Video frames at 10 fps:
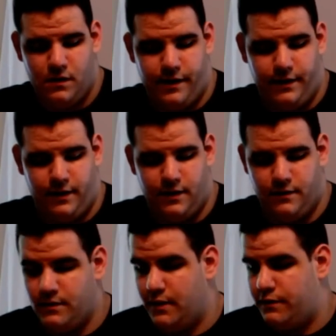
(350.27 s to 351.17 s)
I like it
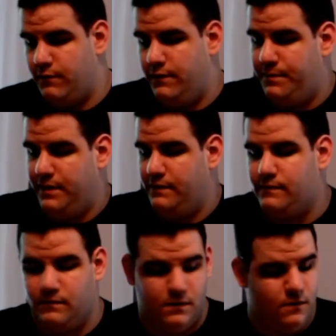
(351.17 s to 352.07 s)
at 3
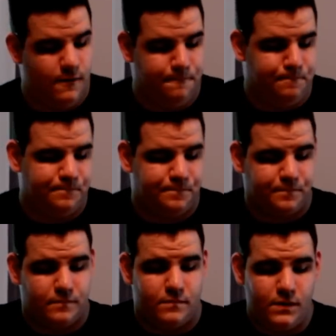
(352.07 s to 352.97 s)
apiece.
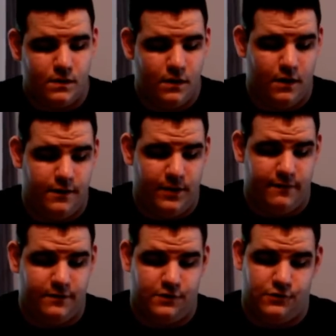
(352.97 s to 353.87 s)
Then we
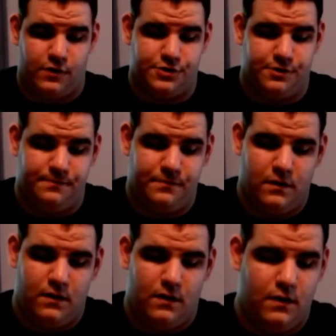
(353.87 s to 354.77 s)
have the Destruction.
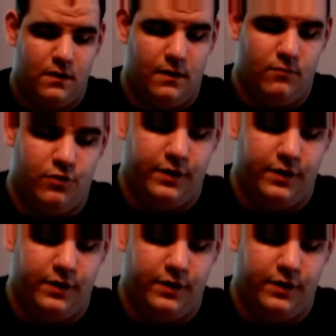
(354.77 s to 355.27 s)
I'm